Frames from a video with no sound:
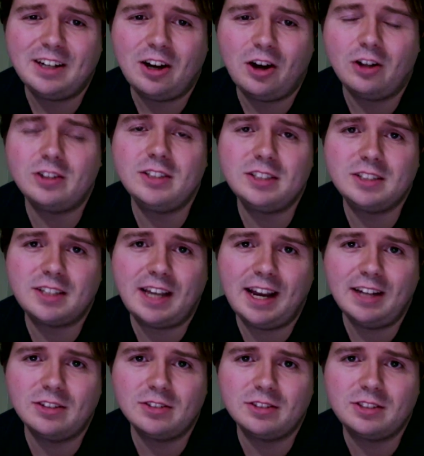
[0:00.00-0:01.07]
all these
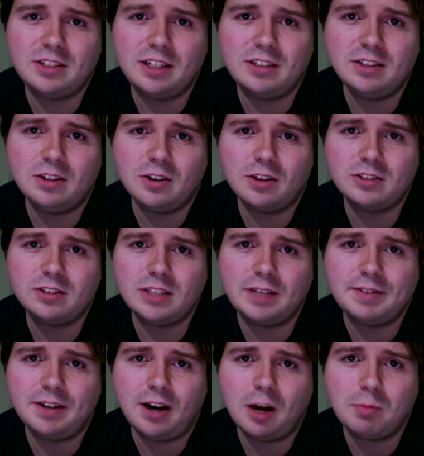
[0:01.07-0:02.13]
scandals didn't hurt
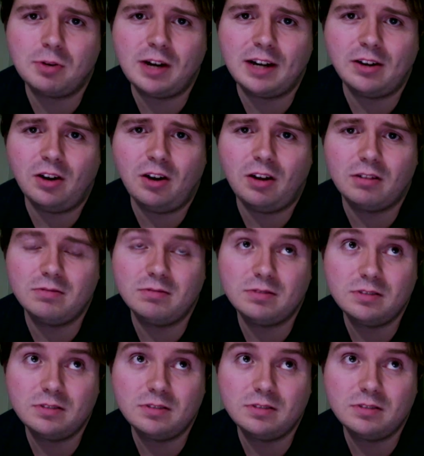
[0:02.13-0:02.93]
Stephen Harper at all.